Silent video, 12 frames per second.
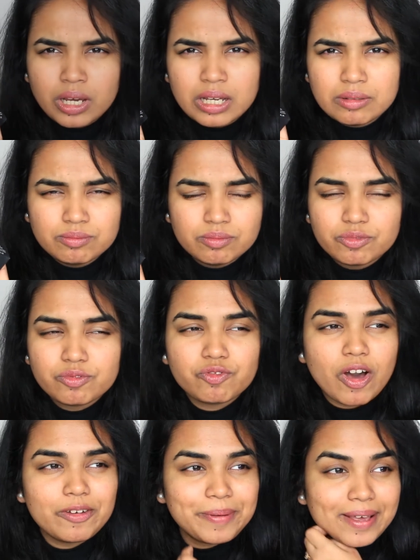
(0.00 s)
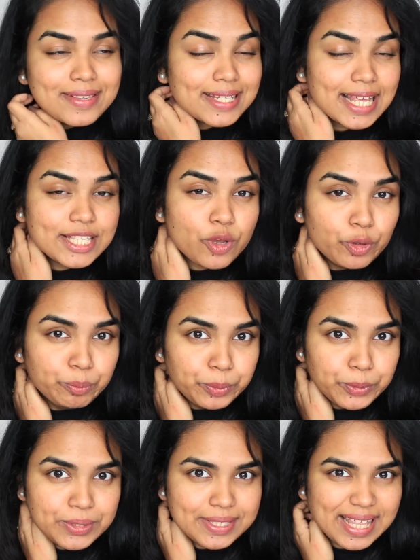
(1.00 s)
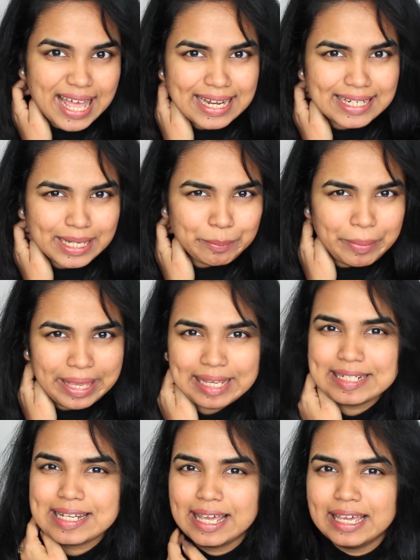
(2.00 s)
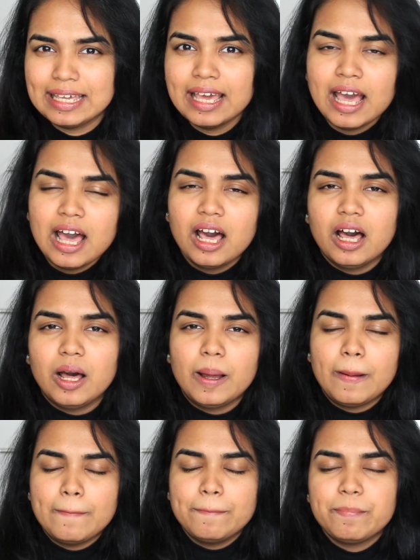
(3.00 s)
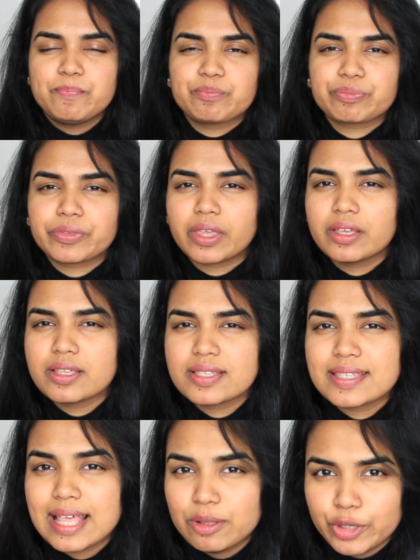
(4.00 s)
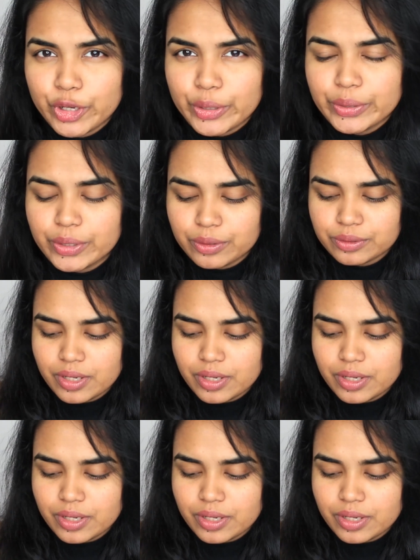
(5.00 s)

£5 less on Boots. They had like a payday sale going on.